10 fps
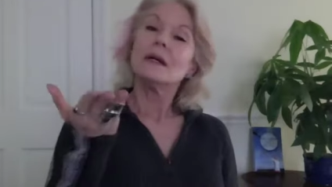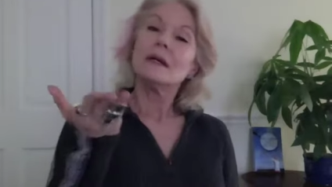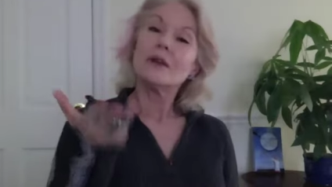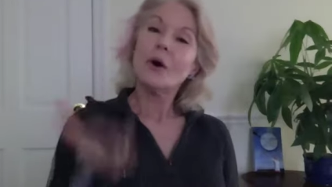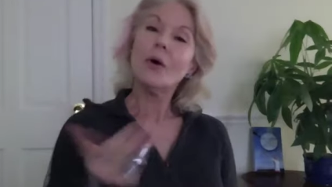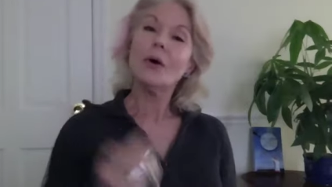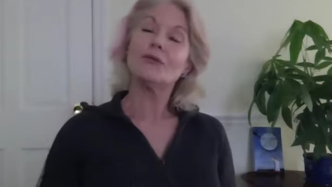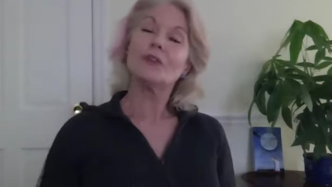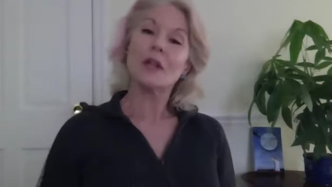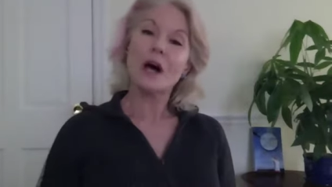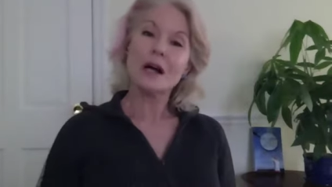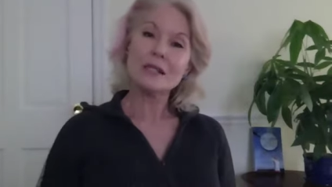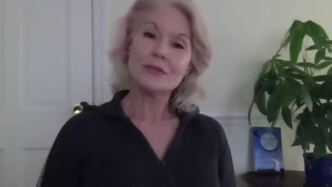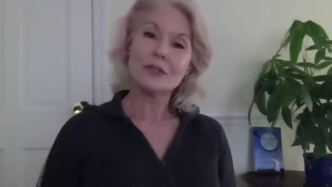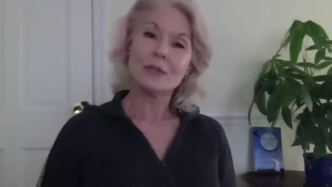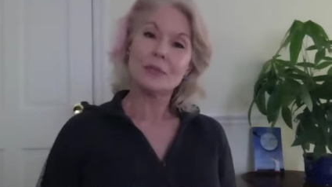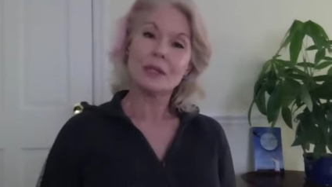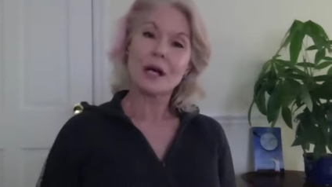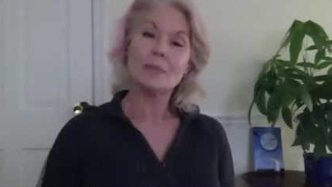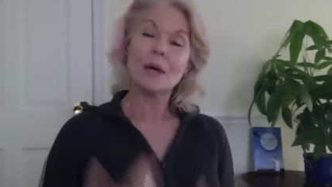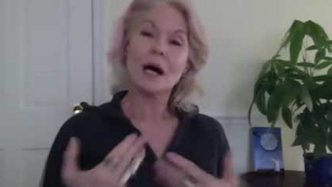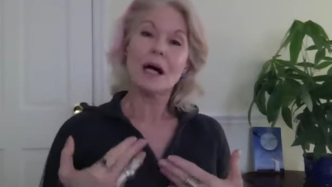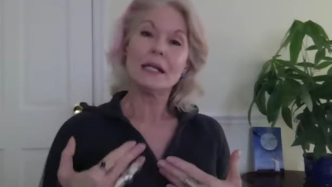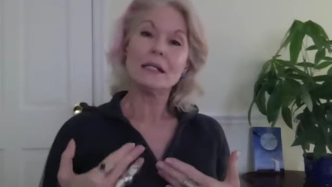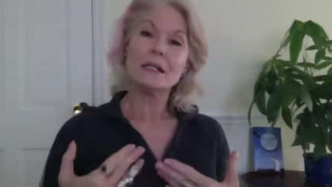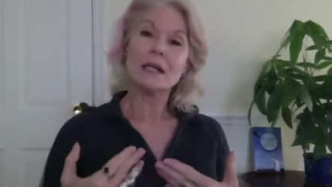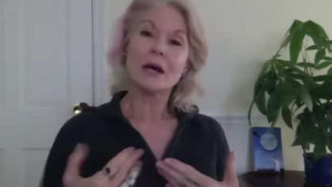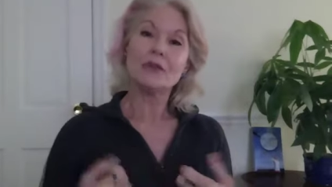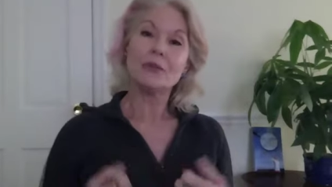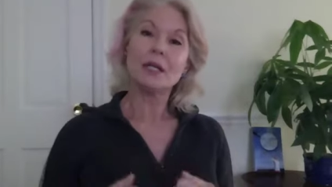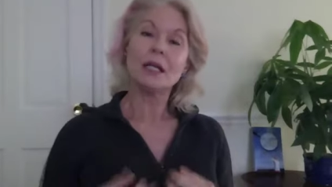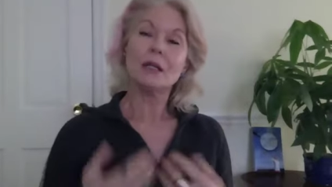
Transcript: The whole philosophy behind self-appeal,